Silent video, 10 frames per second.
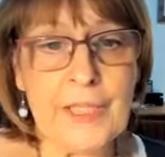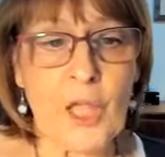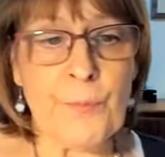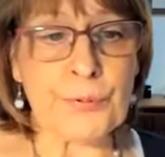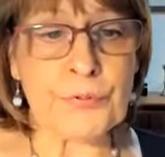
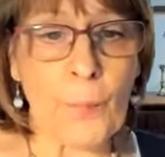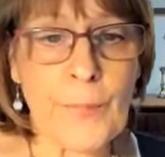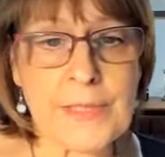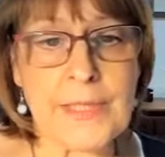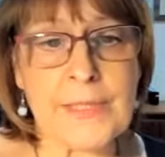and
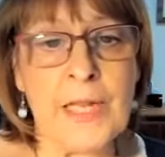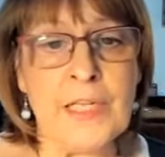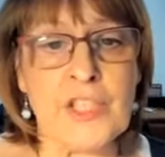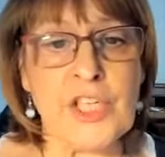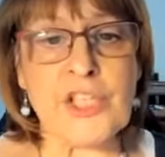promises
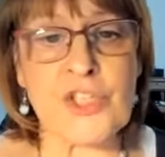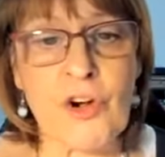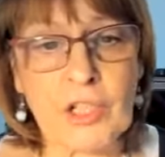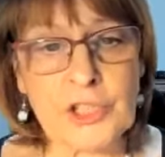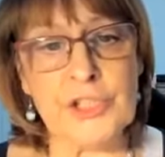
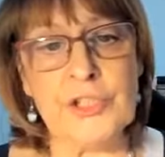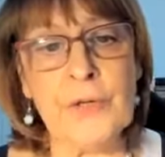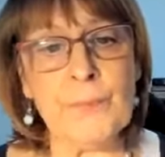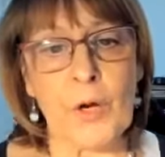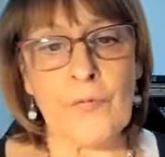destruction
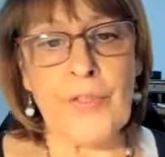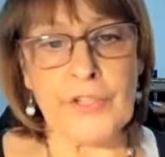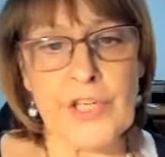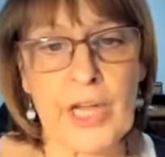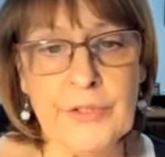of their
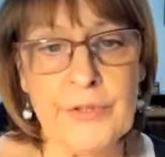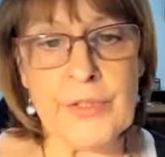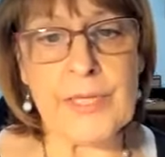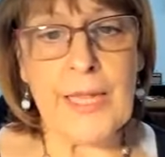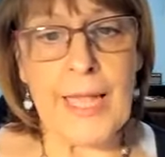
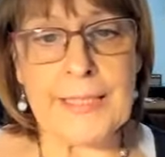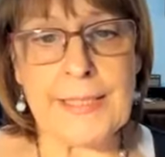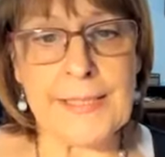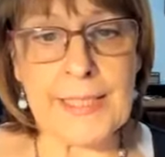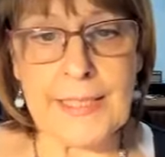towns and
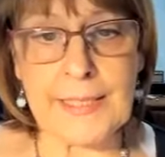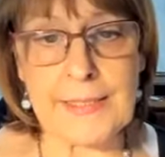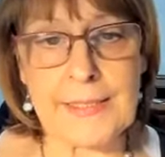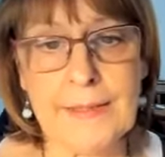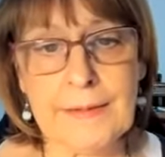
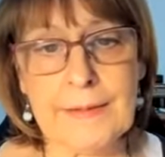cities.